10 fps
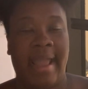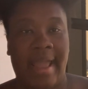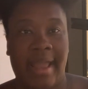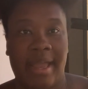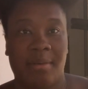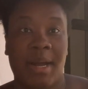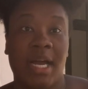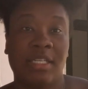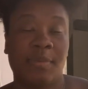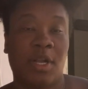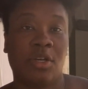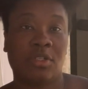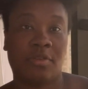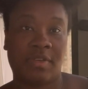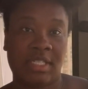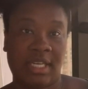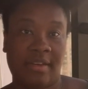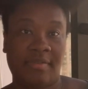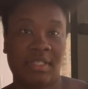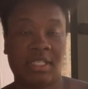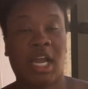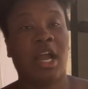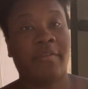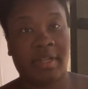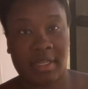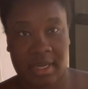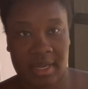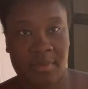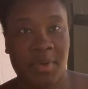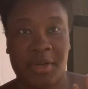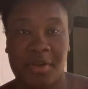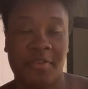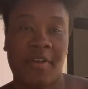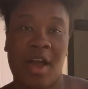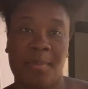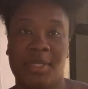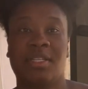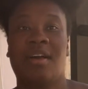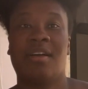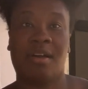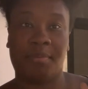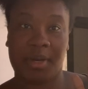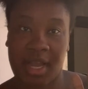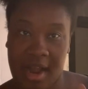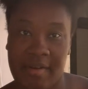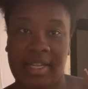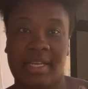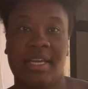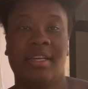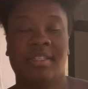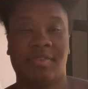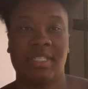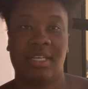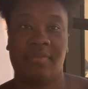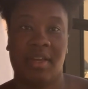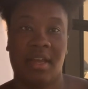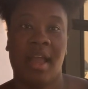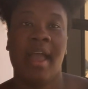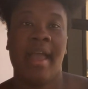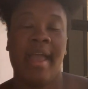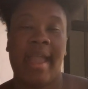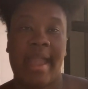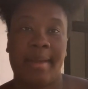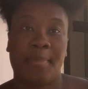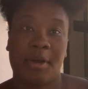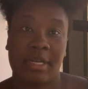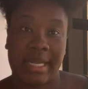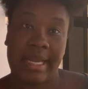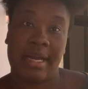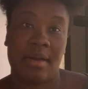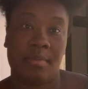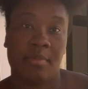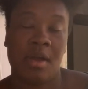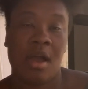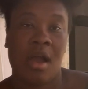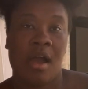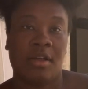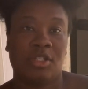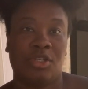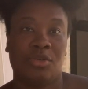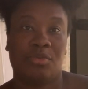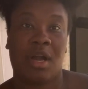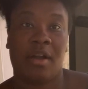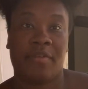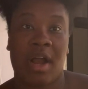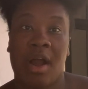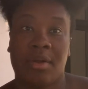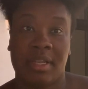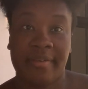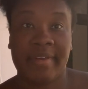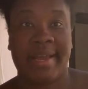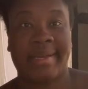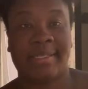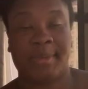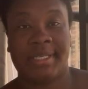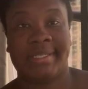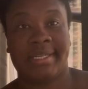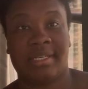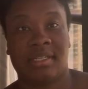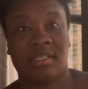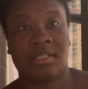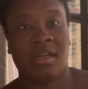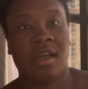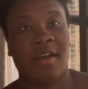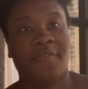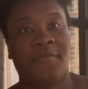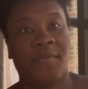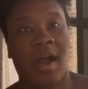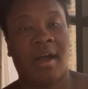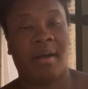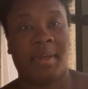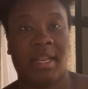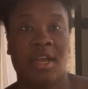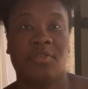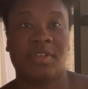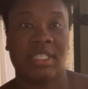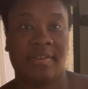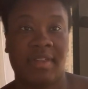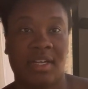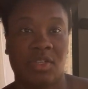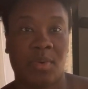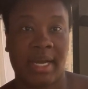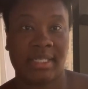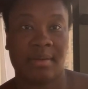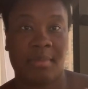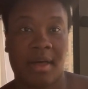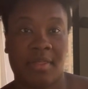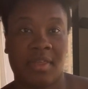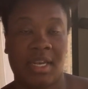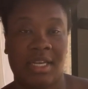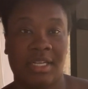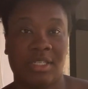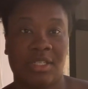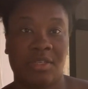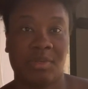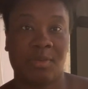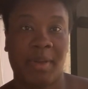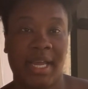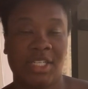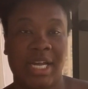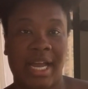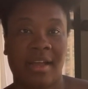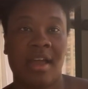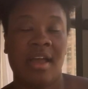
And my husband also receives currently, we don't know for how much longer, but currently he is receiving a per diem to cover our living expenses. And he'll receive that twice a month in addition to his paycheck.